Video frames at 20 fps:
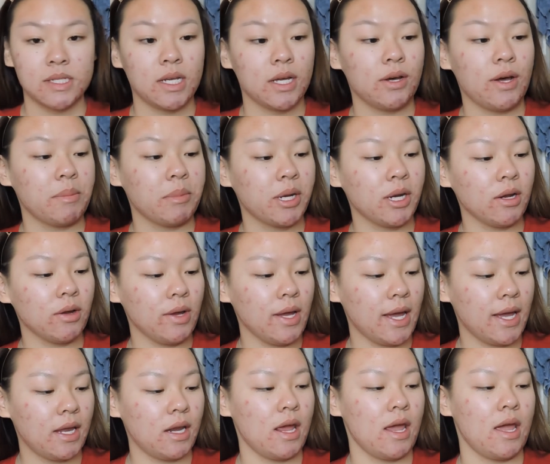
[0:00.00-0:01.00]
I'm gonna go
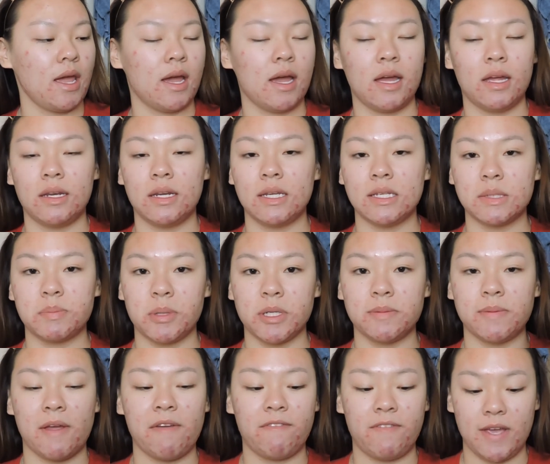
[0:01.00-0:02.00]
ahead and
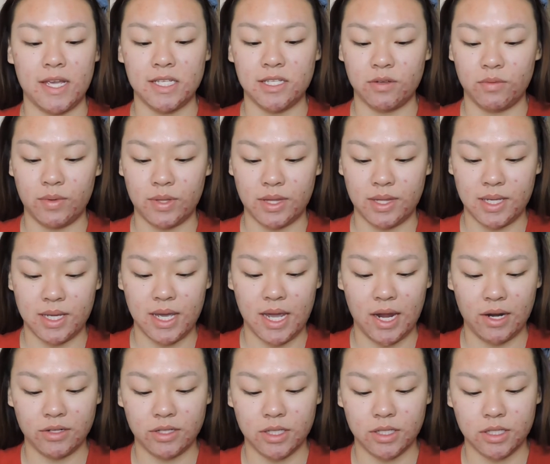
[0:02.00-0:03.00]
spritz my face with the
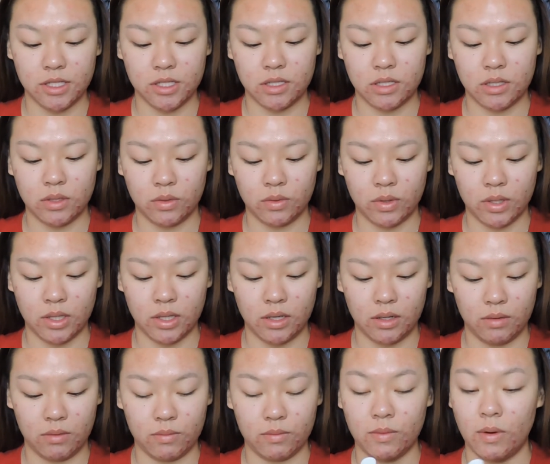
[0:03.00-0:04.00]
Heritage
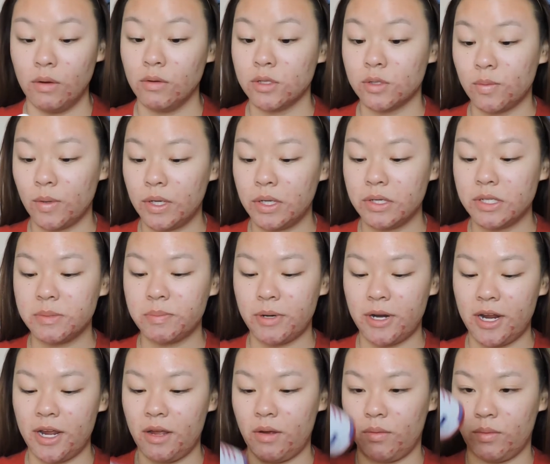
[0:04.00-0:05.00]
Store Rose Water
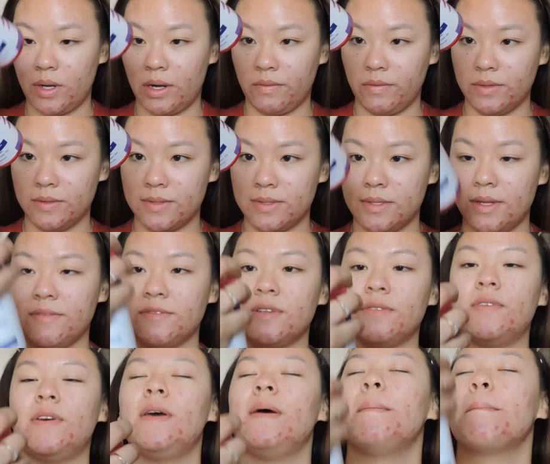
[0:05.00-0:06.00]
Spray, whatever's left
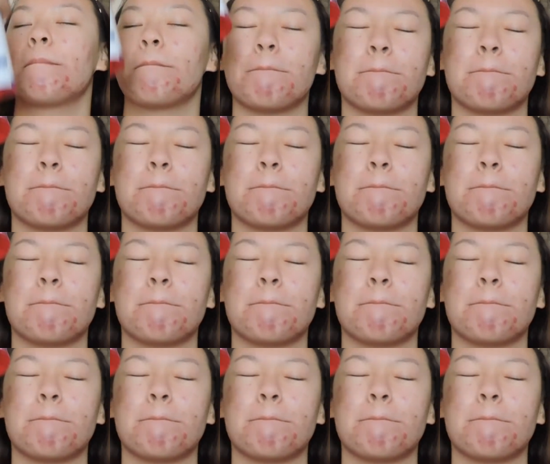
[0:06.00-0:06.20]
of it.